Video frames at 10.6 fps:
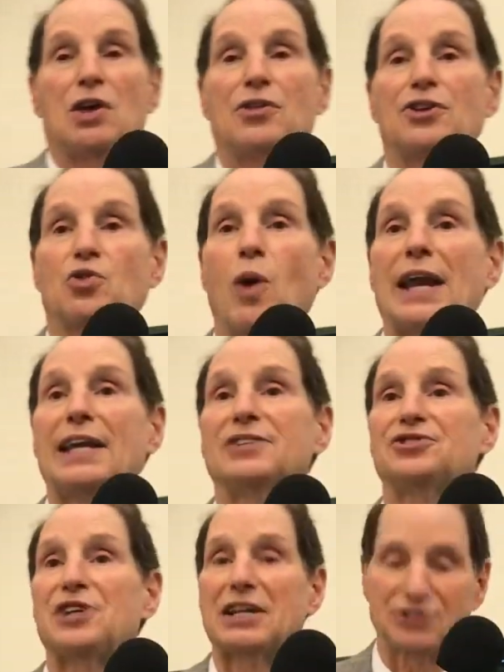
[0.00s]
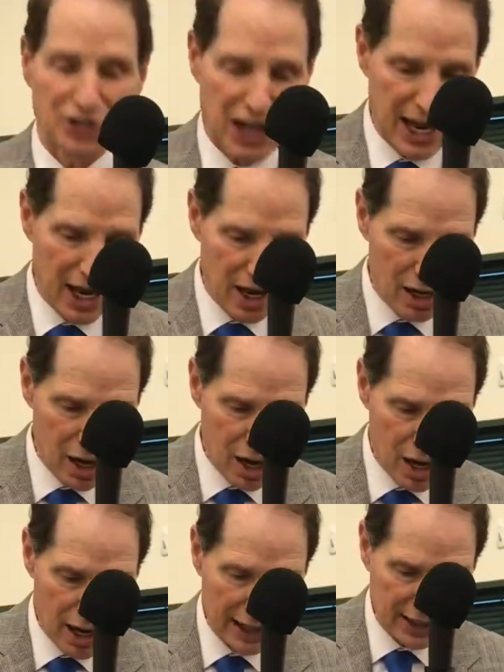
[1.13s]
The 2016
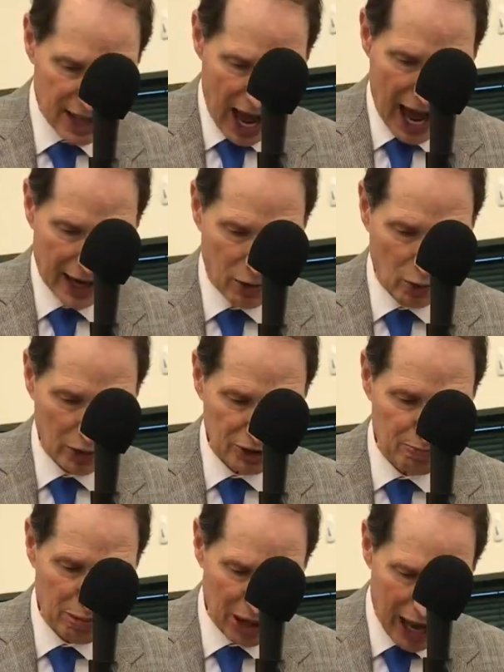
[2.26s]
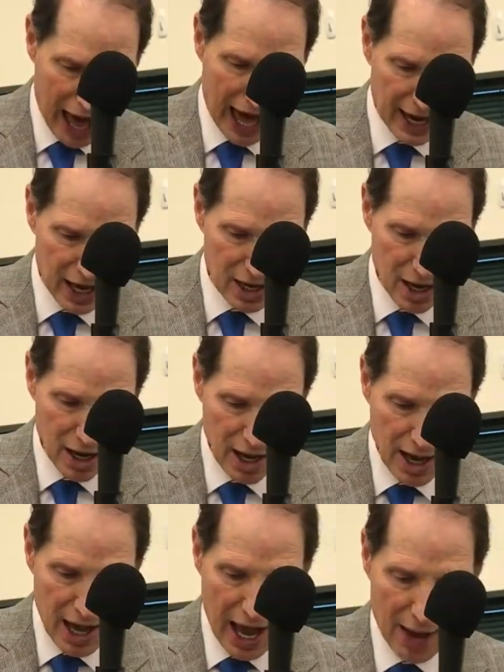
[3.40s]
attack was plotted
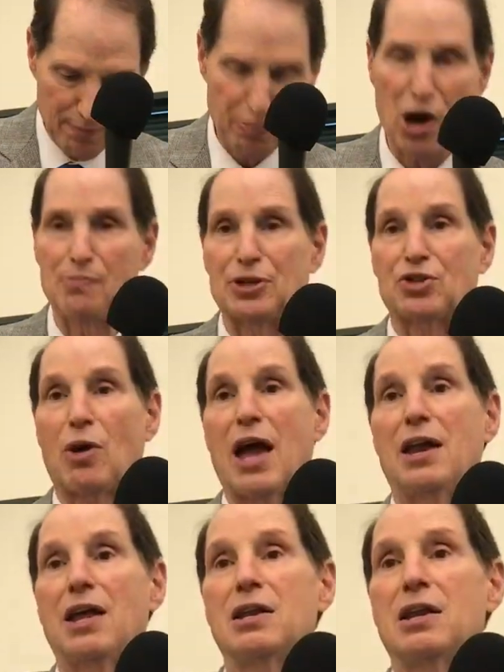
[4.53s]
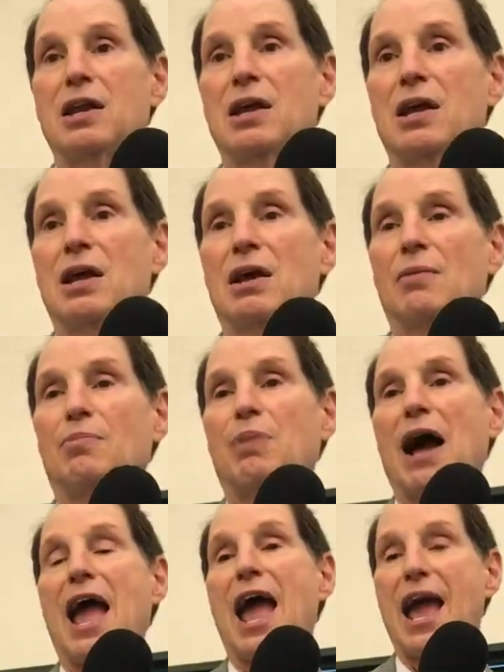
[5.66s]
and perpetrated
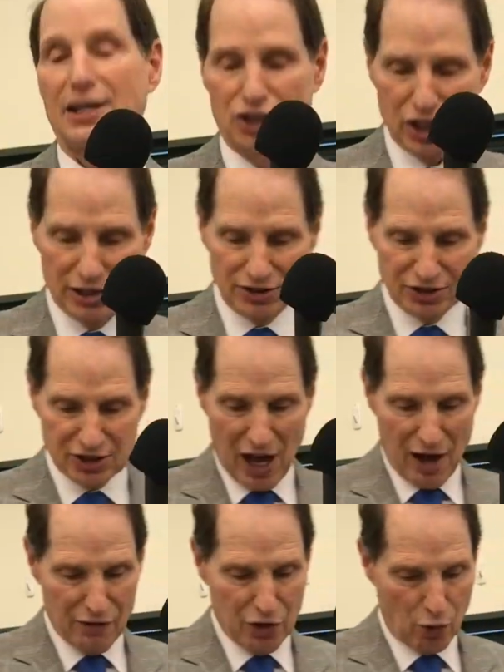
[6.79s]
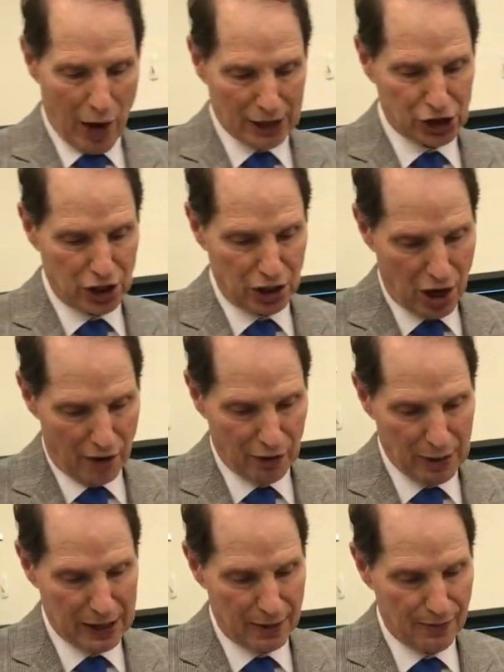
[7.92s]
by agents of the Russian government.
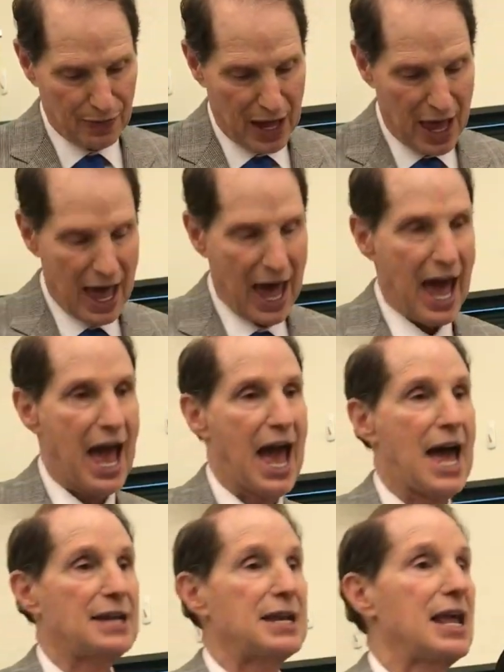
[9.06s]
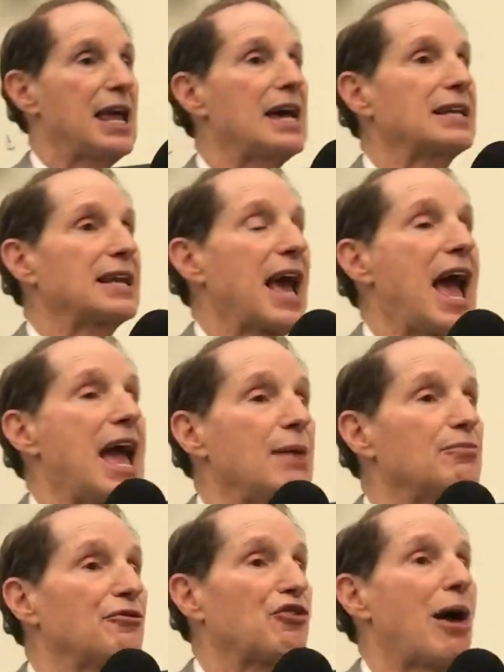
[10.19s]
And it came
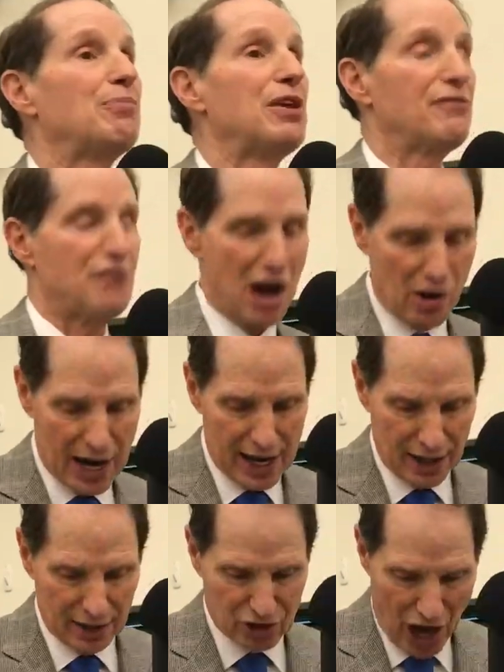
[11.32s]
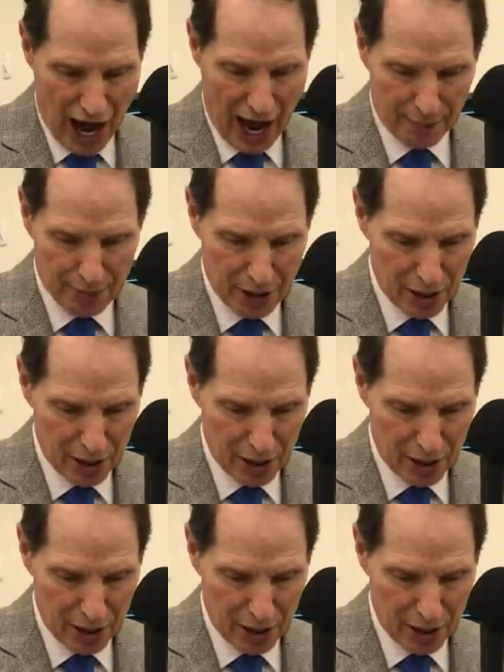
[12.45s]
from the very top.